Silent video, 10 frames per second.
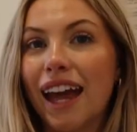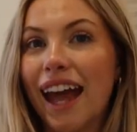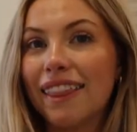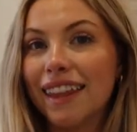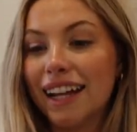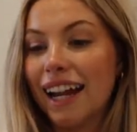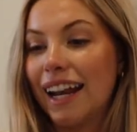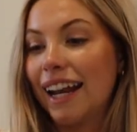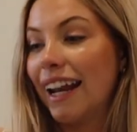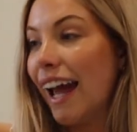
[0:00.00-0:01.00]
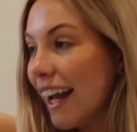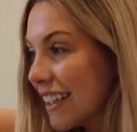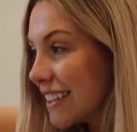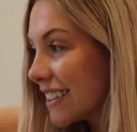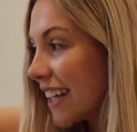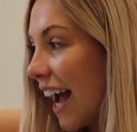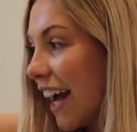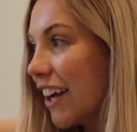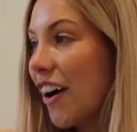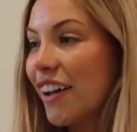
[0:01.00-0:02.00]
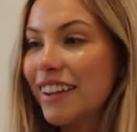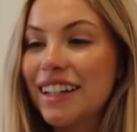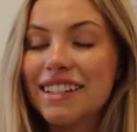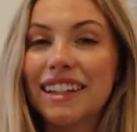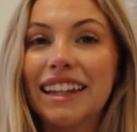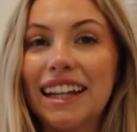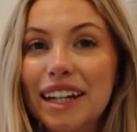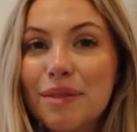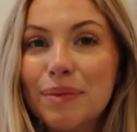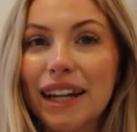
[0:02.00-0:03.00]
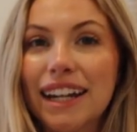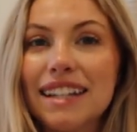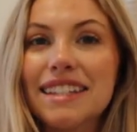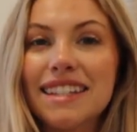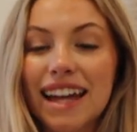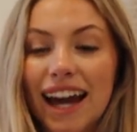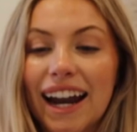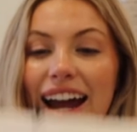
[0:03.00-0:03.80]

And then next, I got these linen pants that